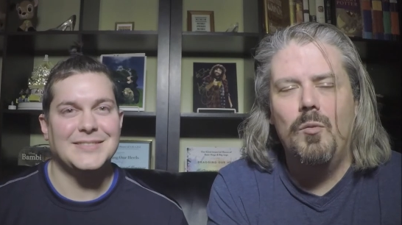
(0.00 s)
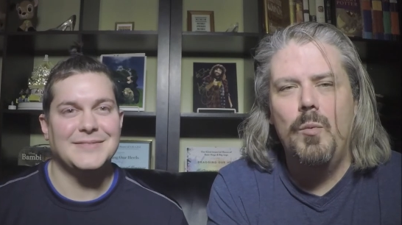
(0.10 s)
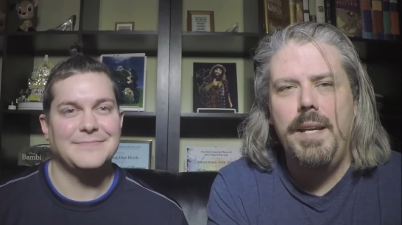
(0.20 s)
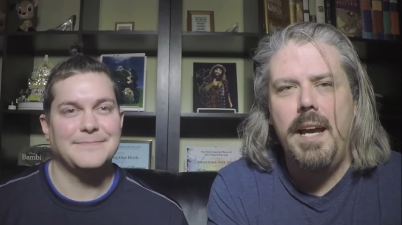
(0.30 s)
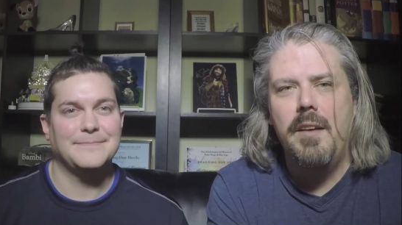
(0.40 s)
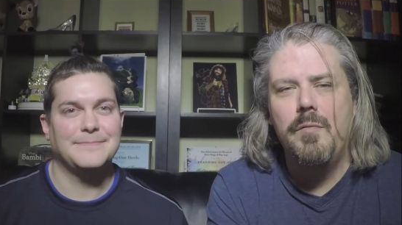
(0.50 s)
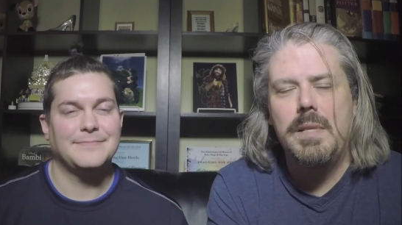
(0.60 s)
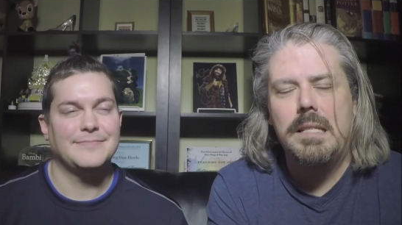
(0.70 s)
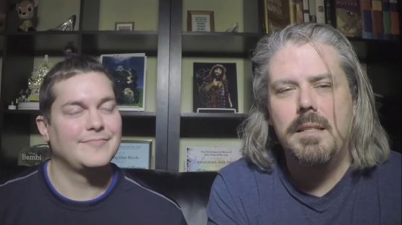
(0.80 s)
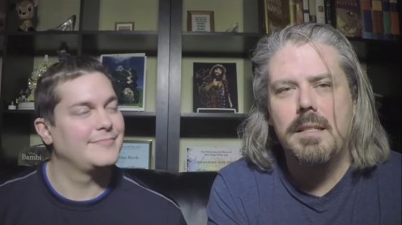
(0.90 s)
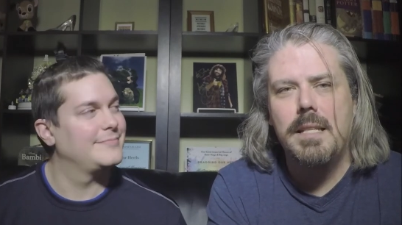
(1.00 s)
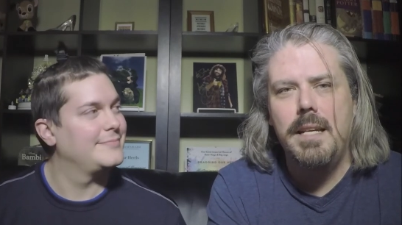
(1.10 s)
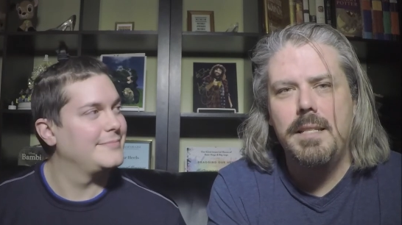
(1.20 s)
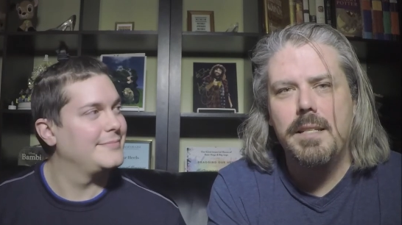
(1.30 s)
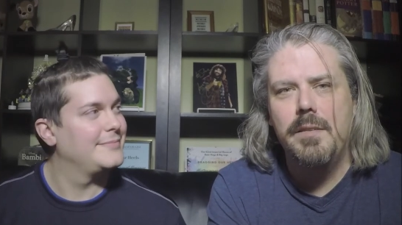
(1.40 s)
Speaker 1: We have Miss
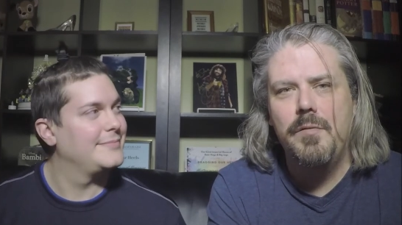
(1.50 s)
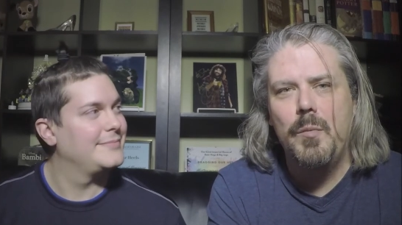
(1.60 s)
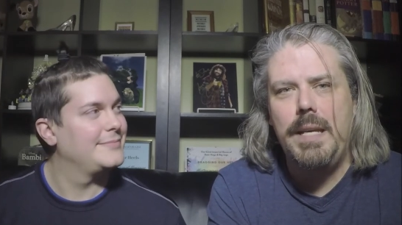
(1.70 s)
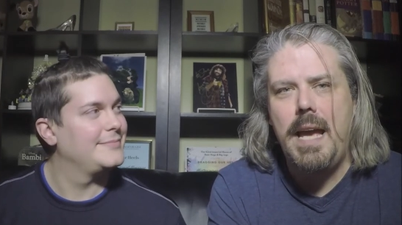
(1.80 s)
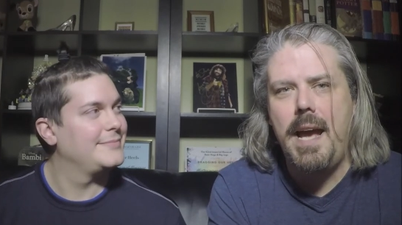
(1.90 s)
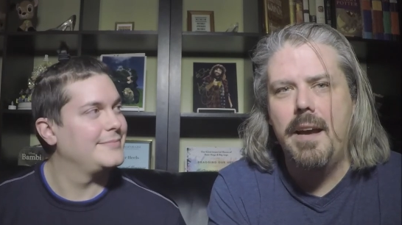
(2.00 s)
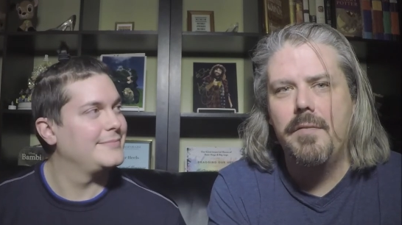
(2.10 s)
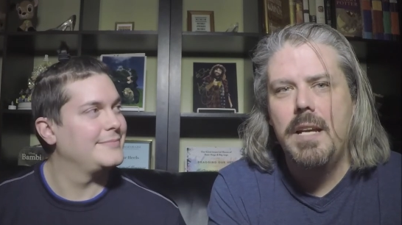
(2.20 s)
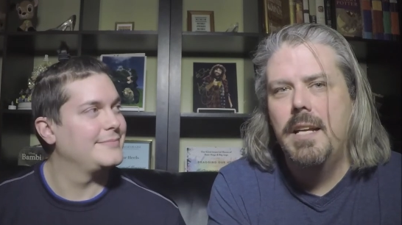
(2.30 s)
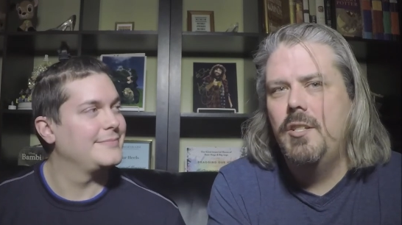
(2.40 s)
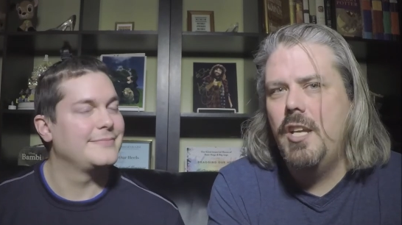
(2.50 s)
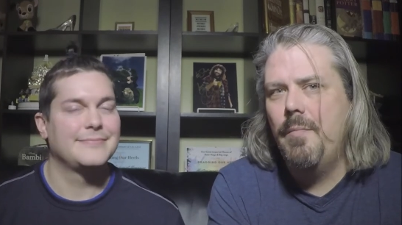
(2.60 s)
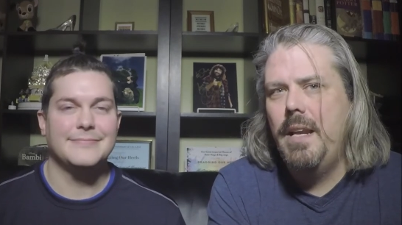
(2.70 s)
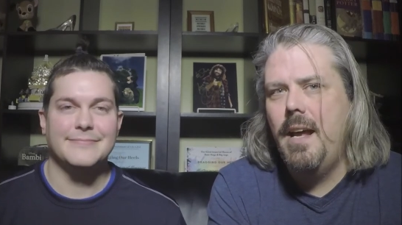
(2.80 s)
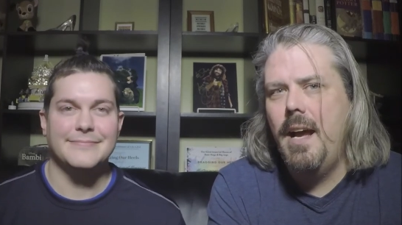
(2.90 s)
Indecisive, we have
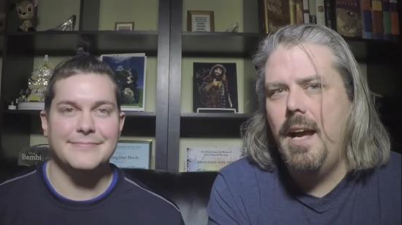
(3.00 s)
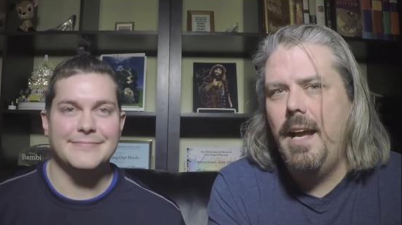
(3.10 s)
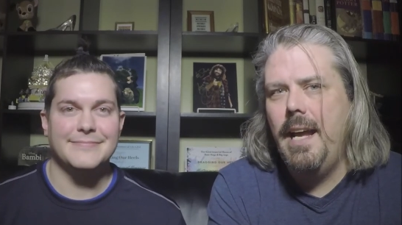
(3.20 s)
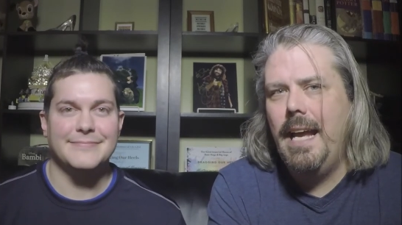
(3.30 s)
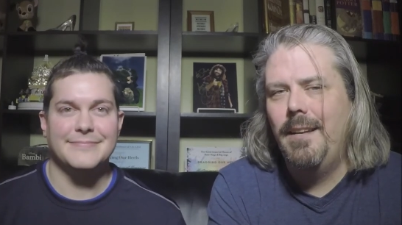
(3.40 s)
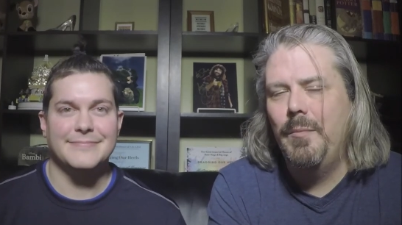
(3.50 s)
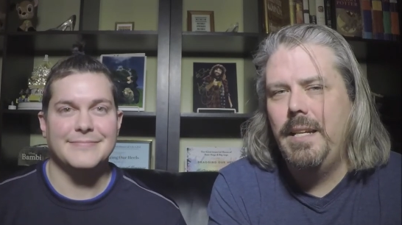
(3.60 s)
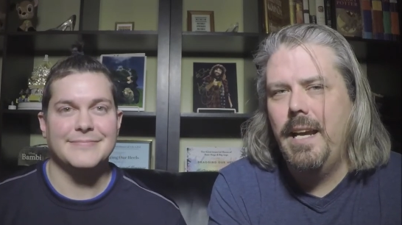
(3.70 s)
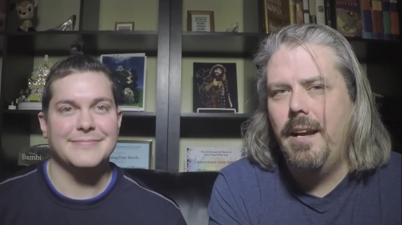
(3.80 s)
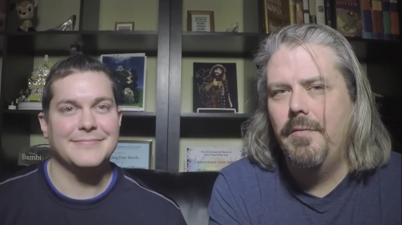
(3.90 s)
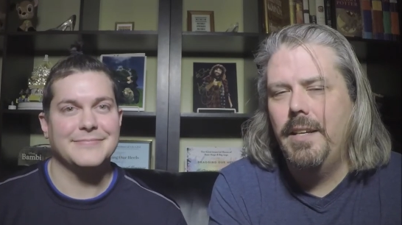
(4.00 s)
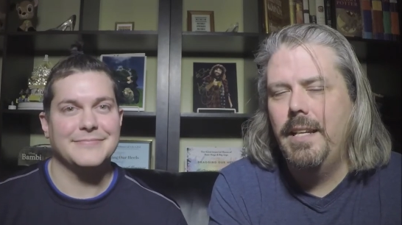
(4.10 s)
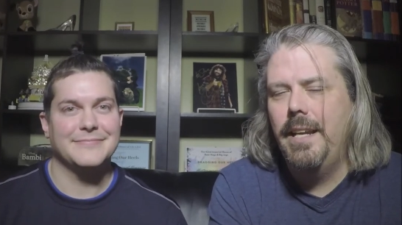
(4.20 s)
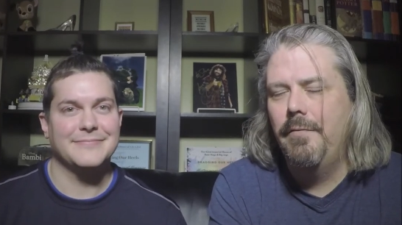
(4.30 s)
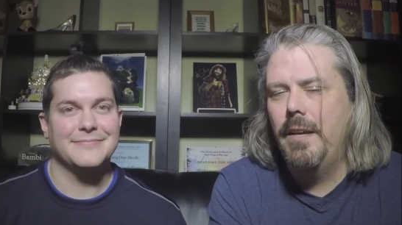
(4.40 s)
Gemini, and we have, in a